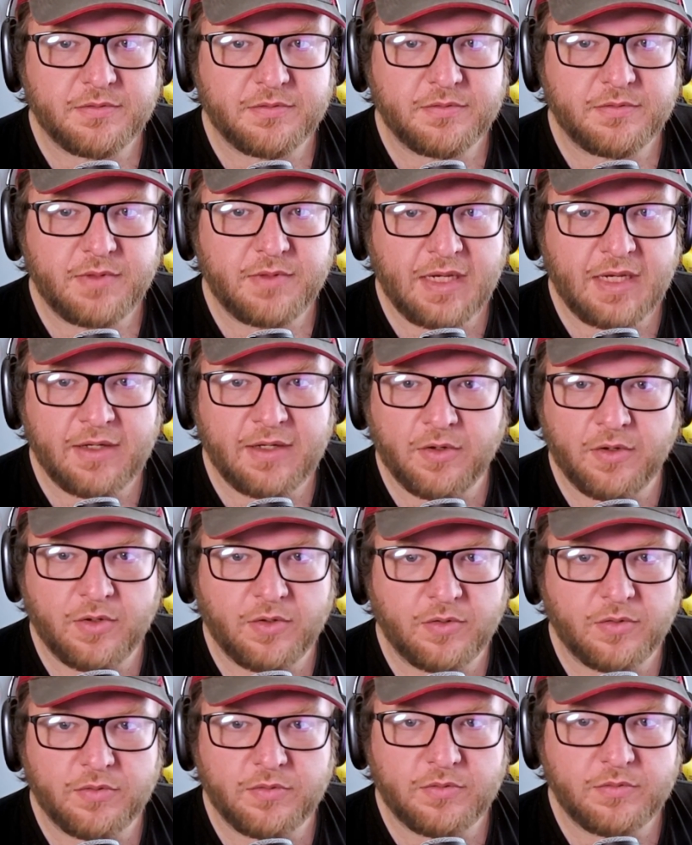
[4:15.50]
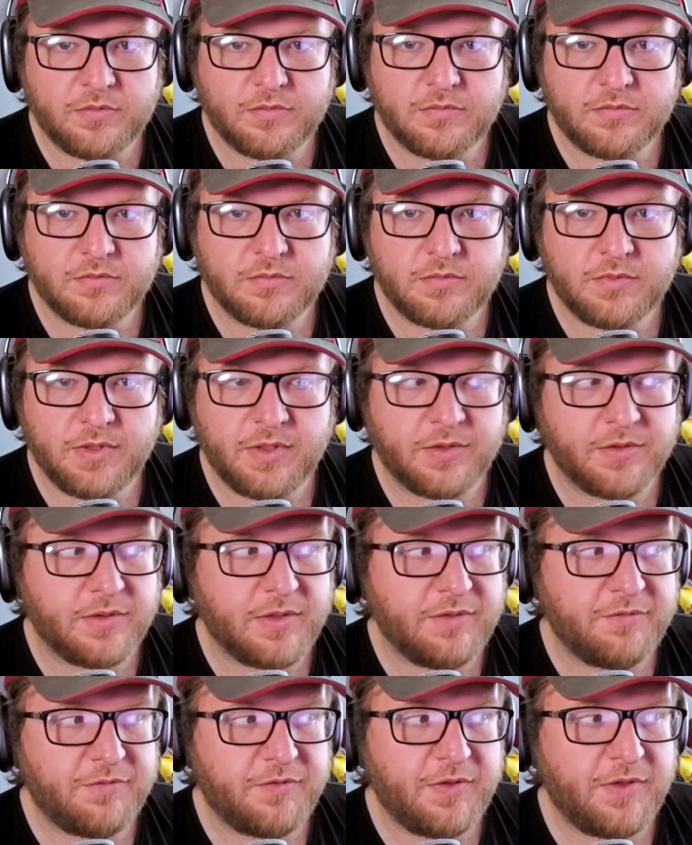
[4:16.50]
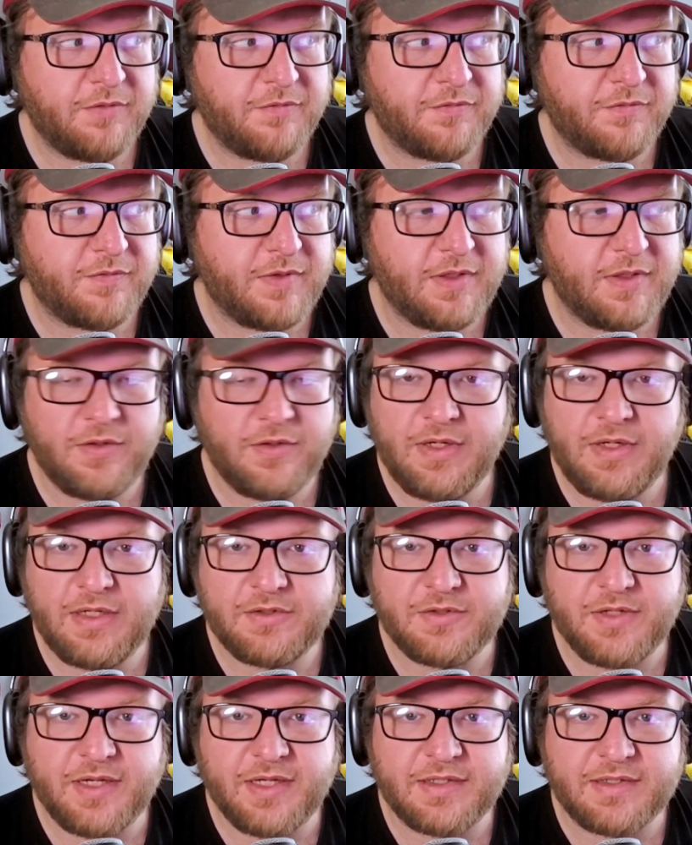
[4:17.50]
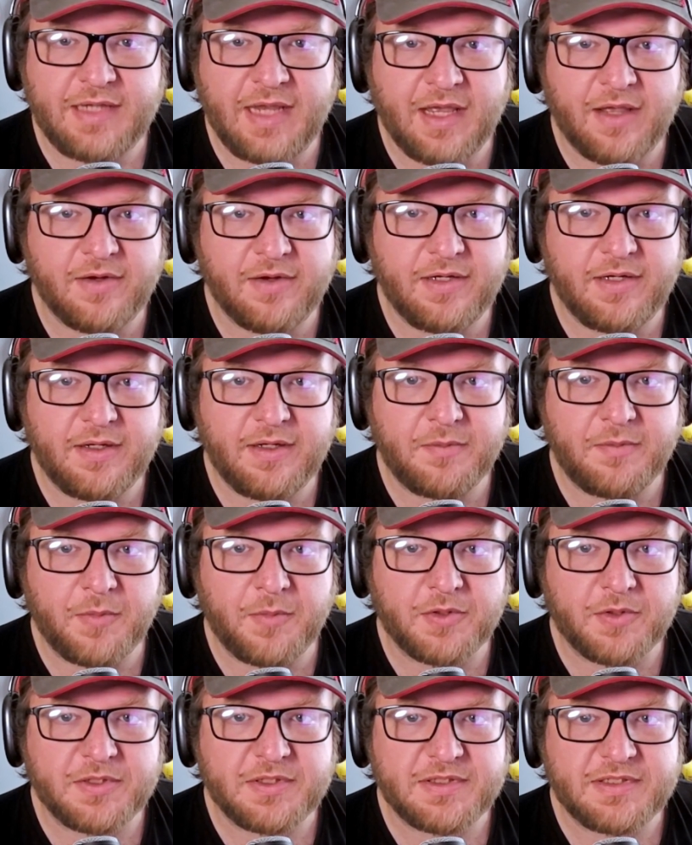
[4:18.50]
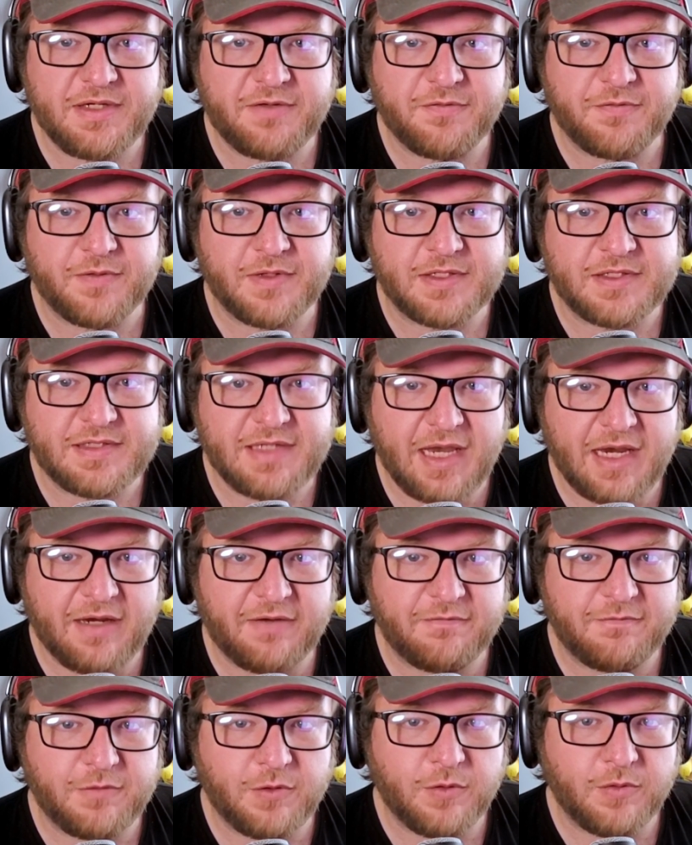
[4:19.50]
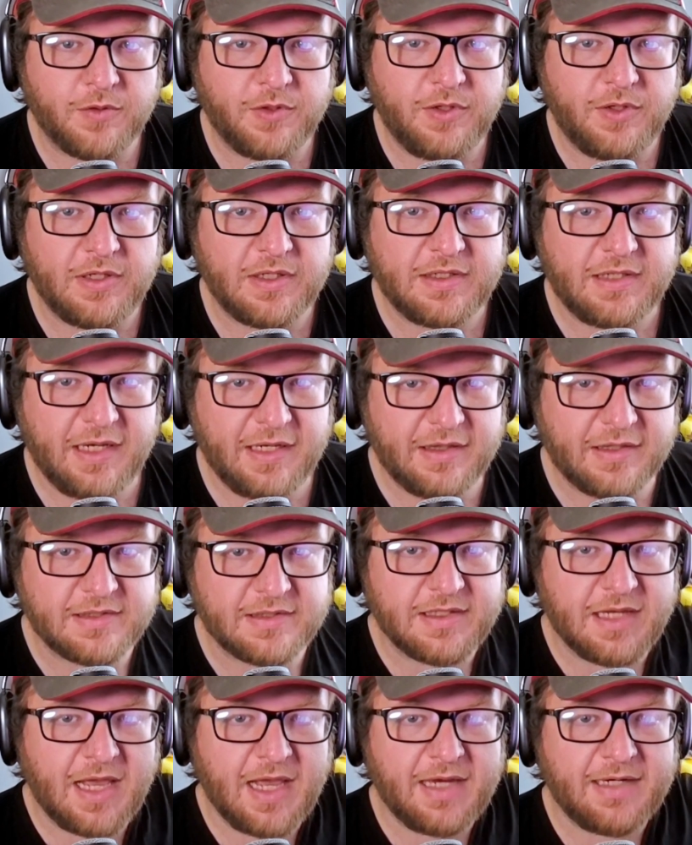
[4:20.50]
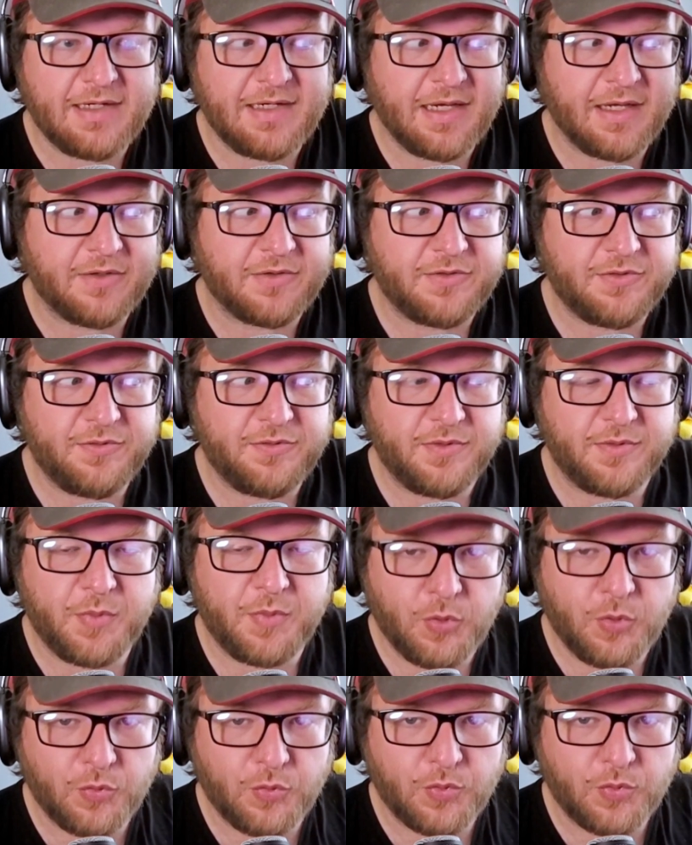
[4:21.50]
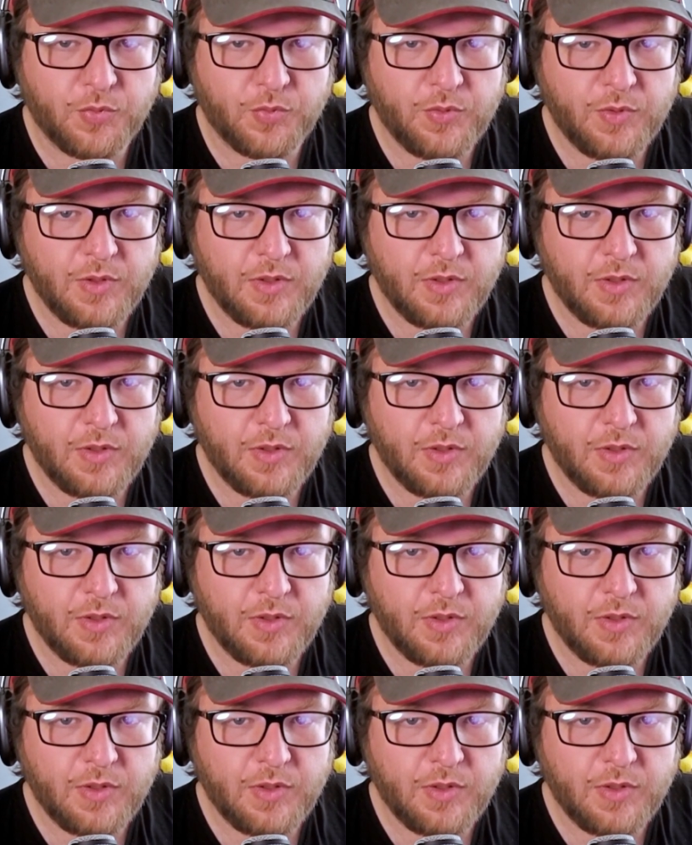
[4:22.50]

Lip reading: at all. There, if you need to get down in an emergency from the second floor, you can take the slide down to the pool.